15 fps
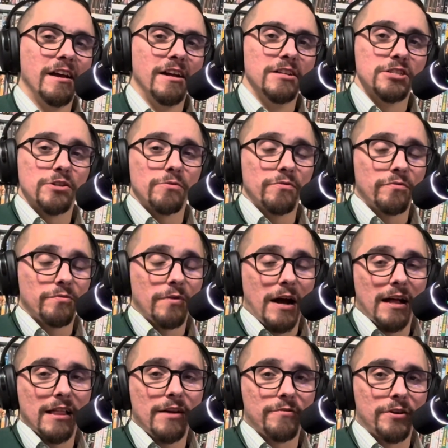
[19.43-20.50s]
So,
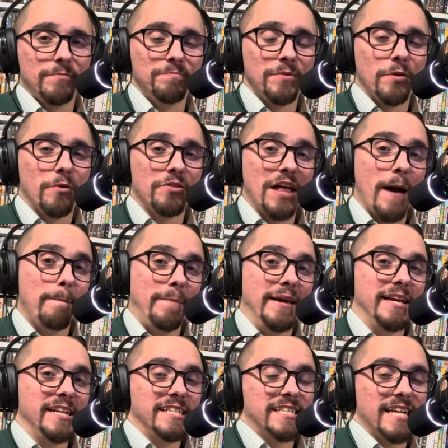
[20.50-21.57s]
however, with that
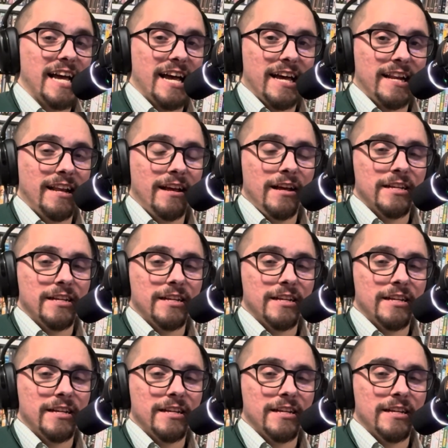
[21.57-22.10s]
being said,